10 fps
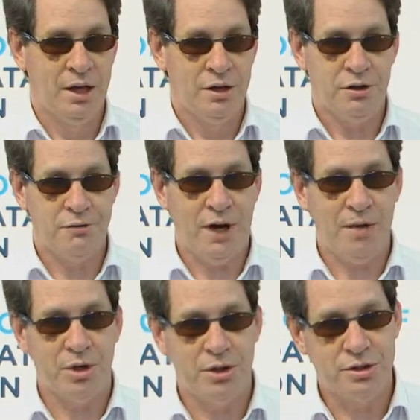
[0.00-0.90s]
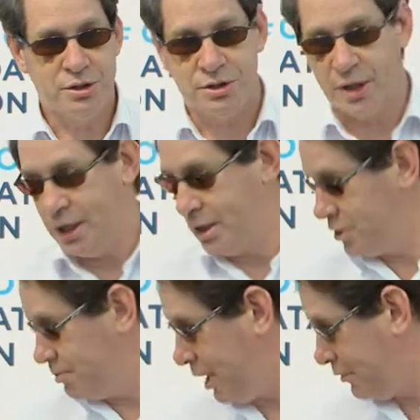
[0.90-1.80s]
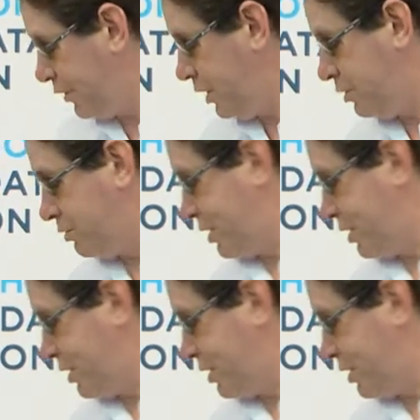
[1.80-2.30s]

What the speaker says: So a farmer uses a smartphone or a